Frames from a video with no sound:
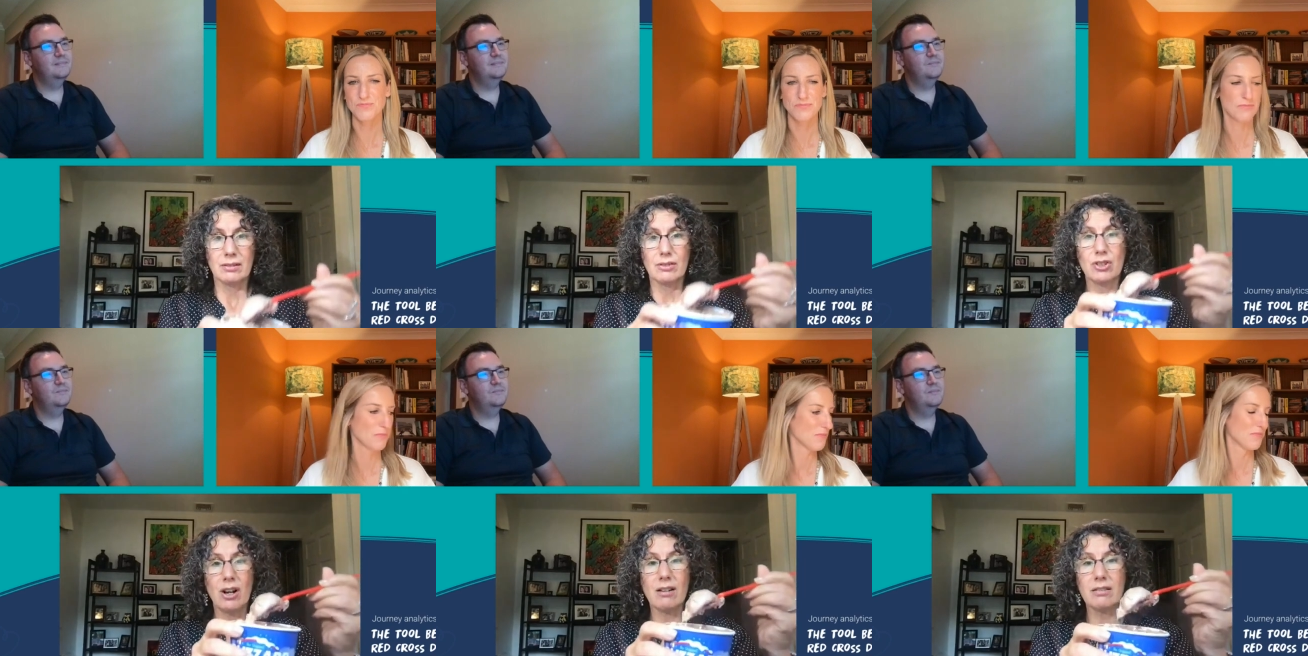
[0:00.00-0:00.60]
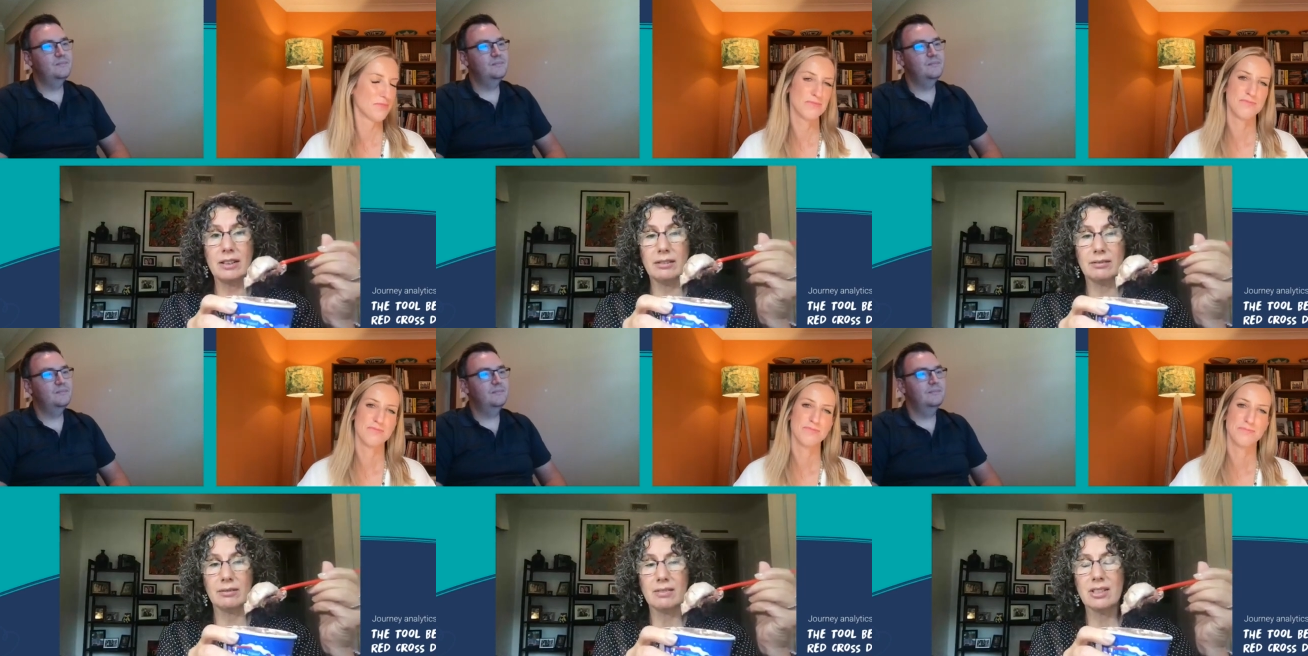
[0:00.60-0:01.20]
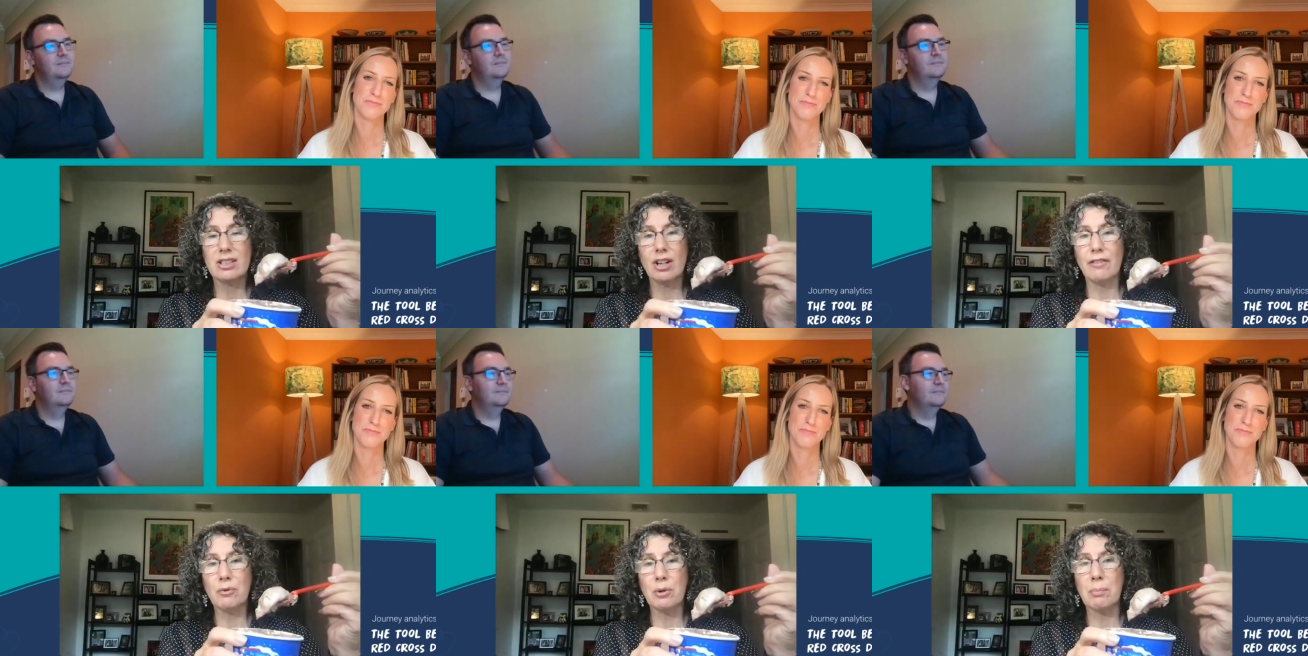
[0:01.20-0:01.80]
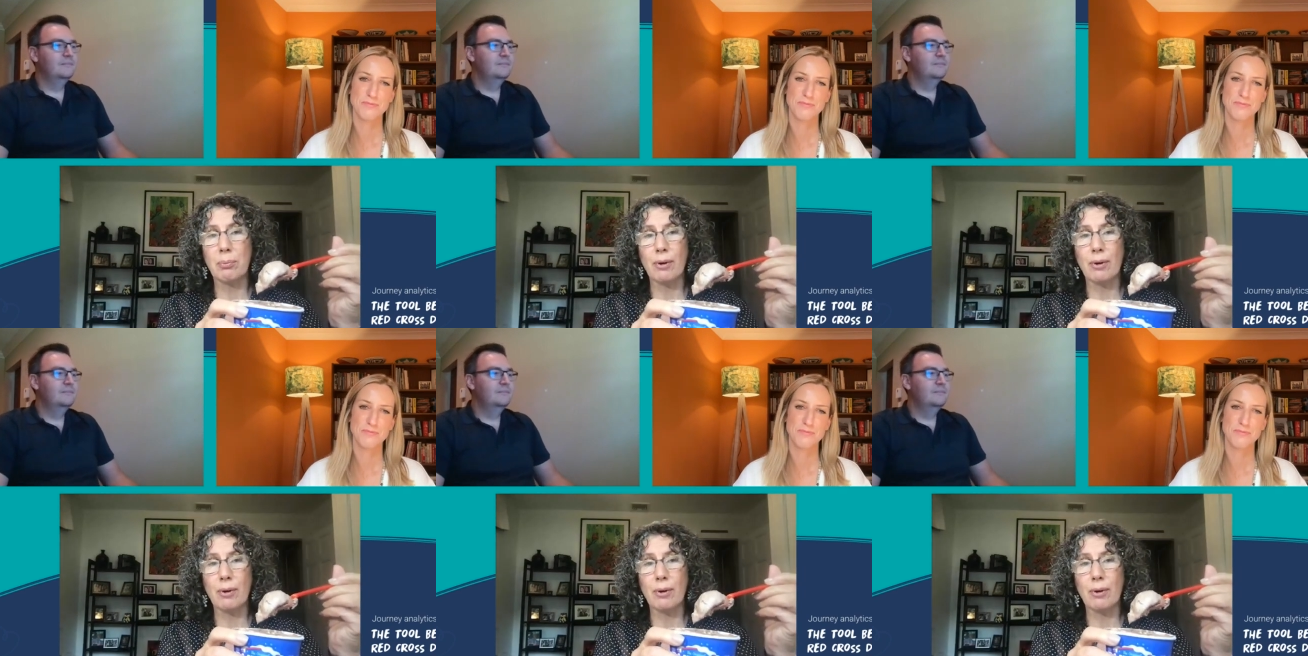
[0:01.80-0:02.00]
Speaker 1: chocolate stuffed with